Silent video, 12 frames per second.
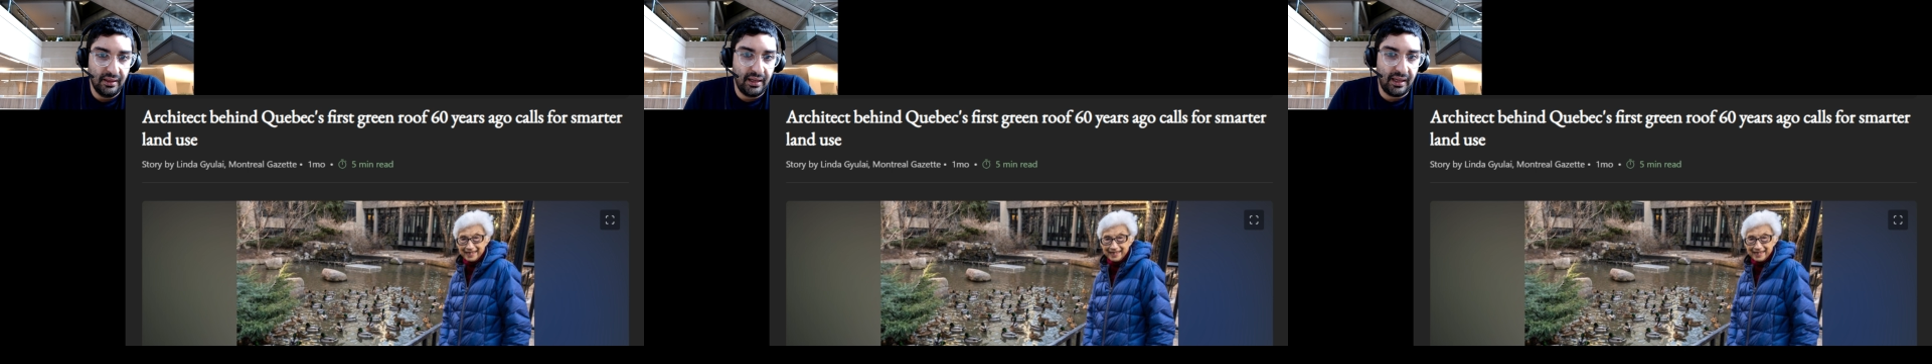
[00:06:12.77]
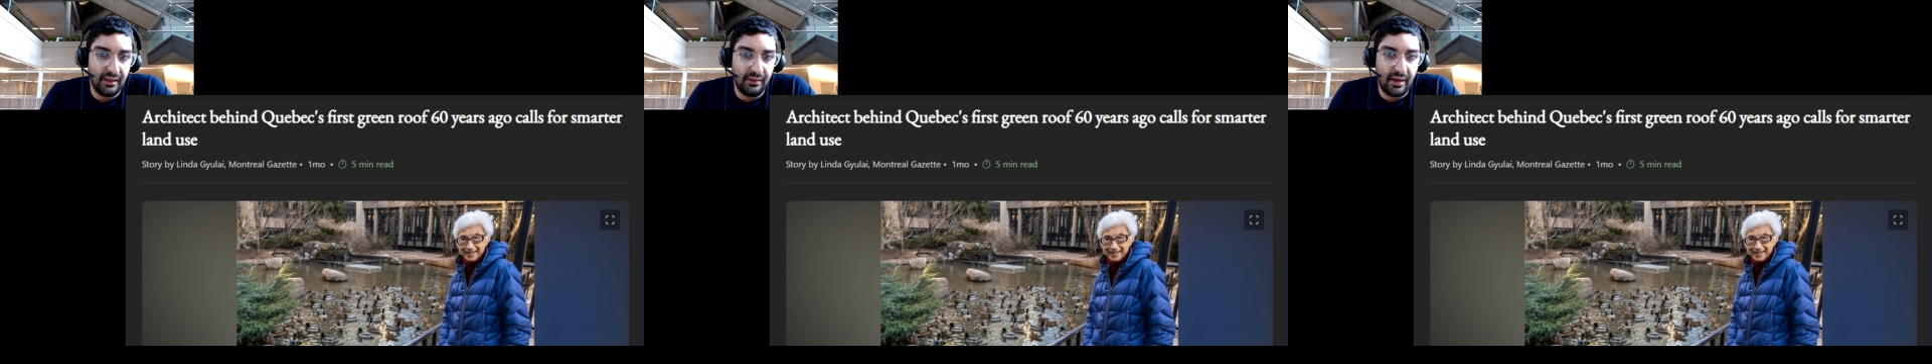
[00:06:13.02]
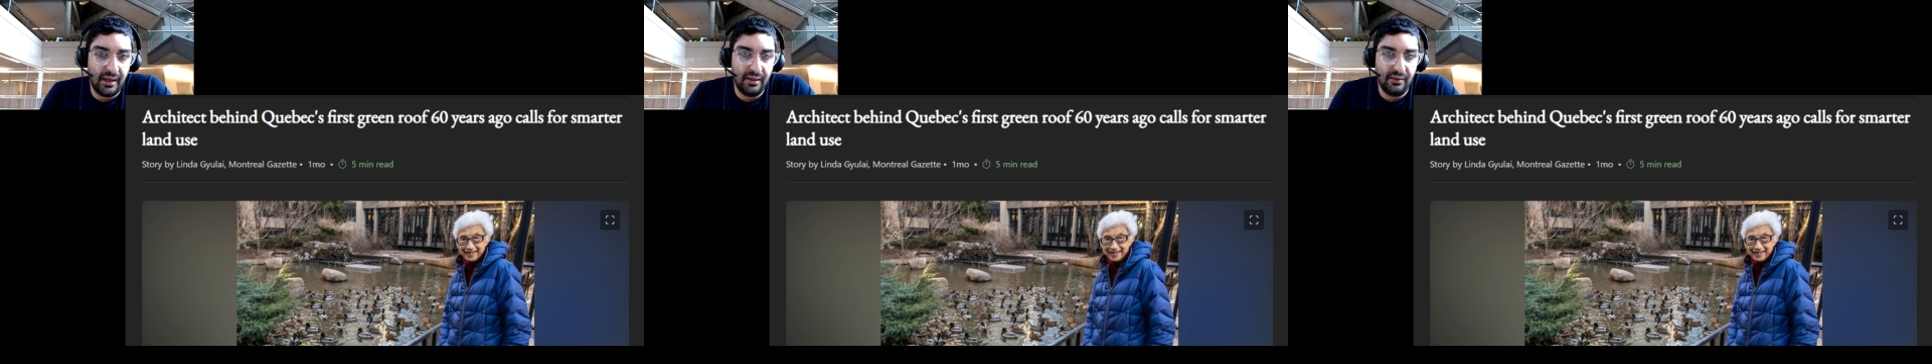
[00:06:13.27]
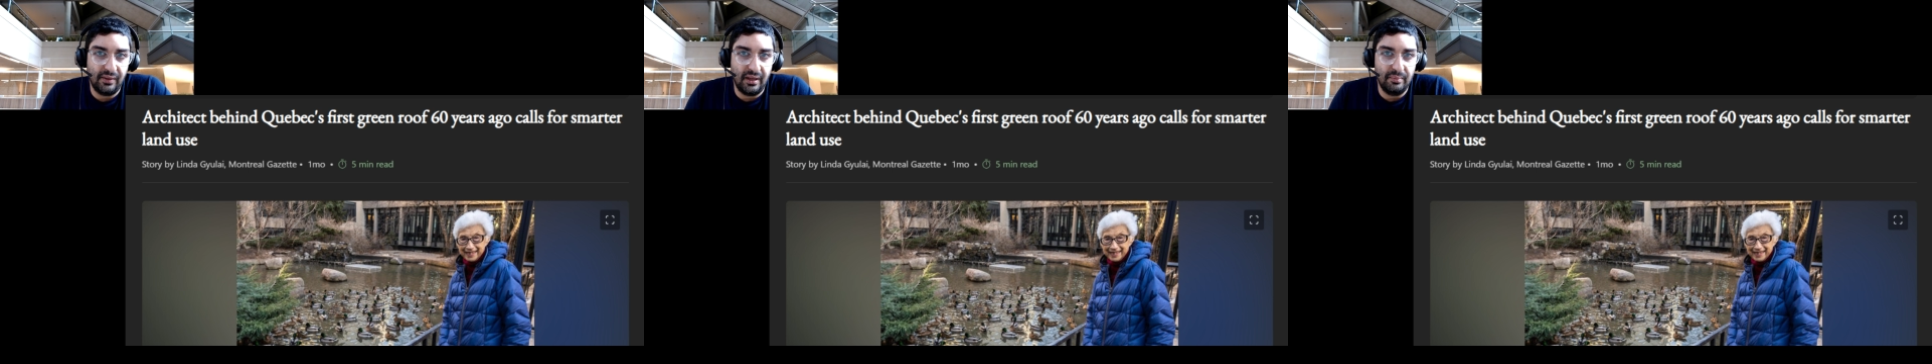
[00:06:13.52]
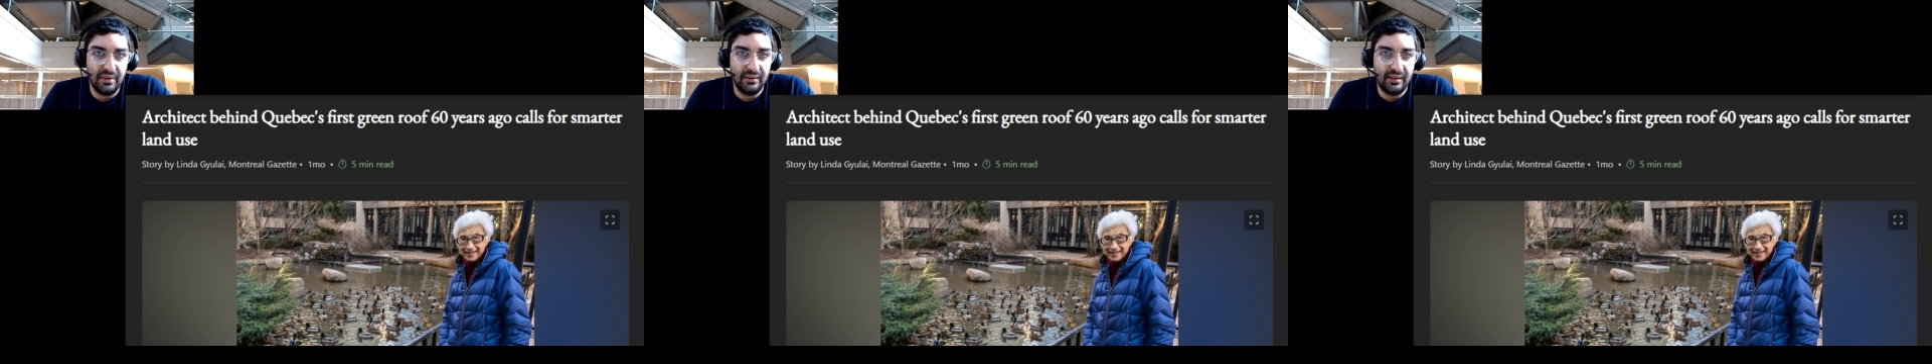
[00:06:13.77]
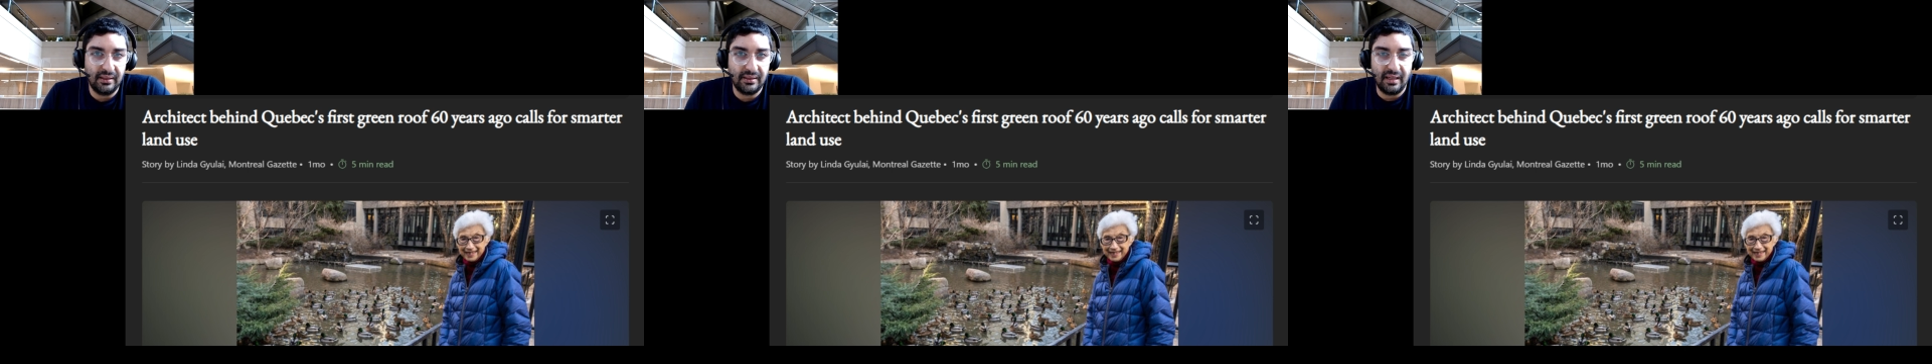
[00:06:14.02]
And a lot of
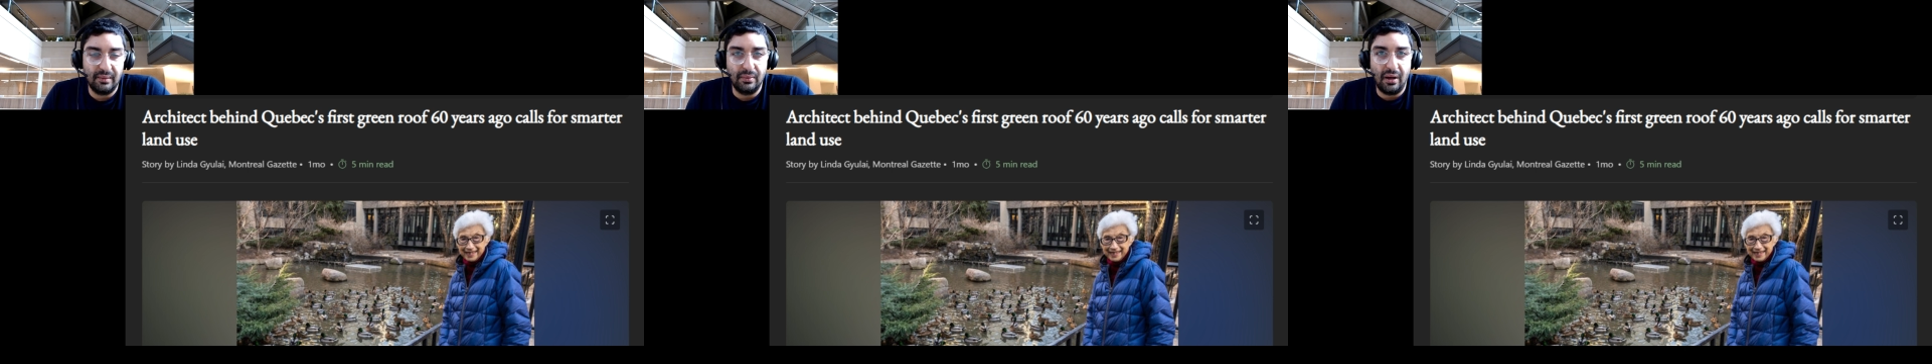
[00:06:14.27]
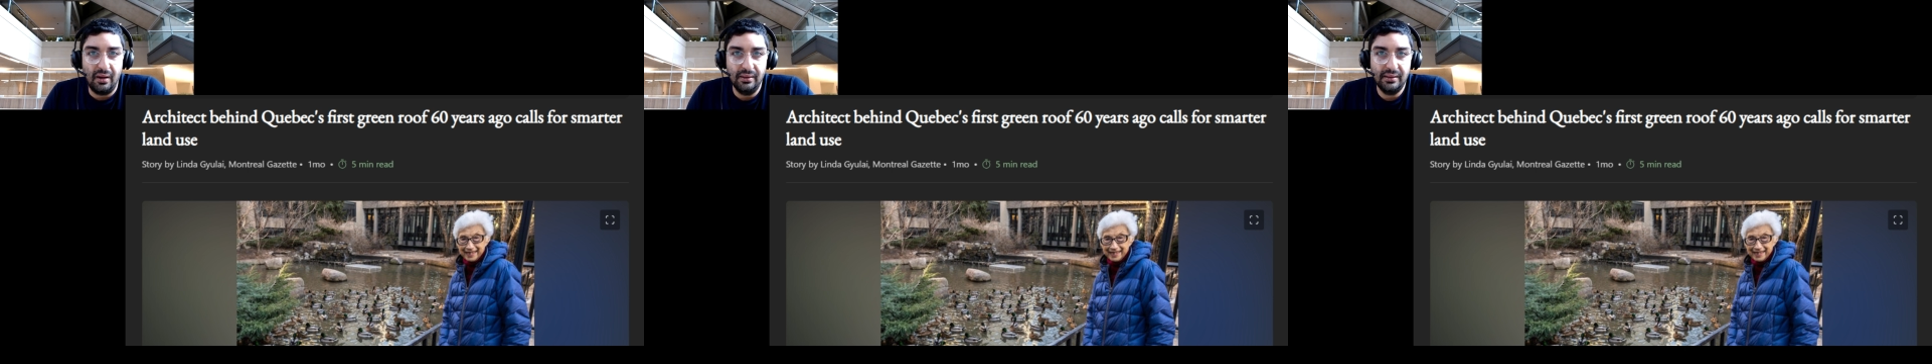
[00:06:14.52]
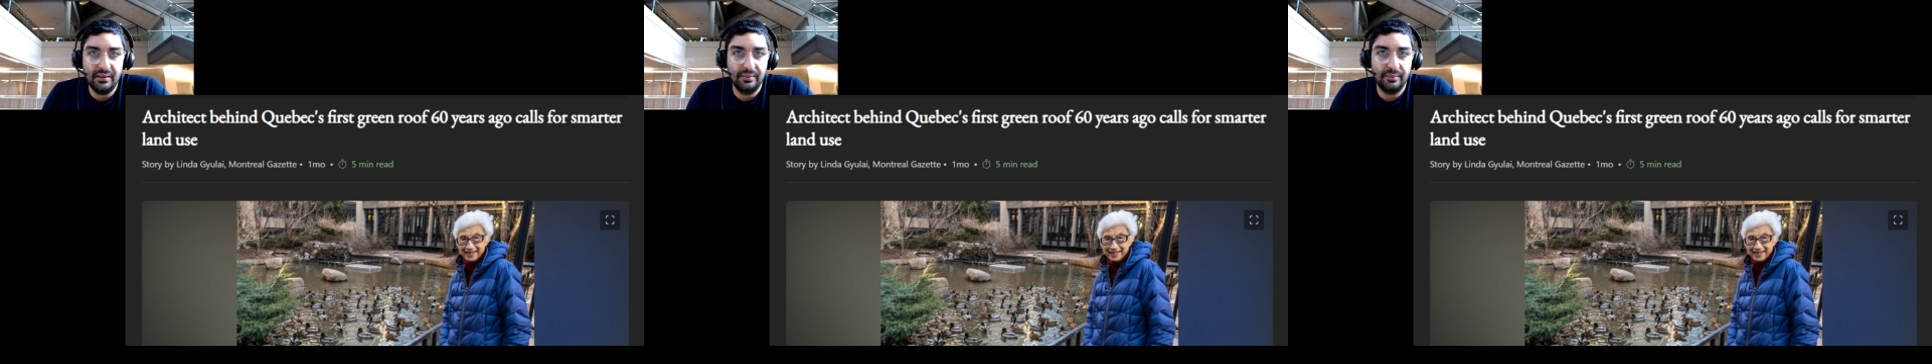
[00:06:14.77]
buildings like malls,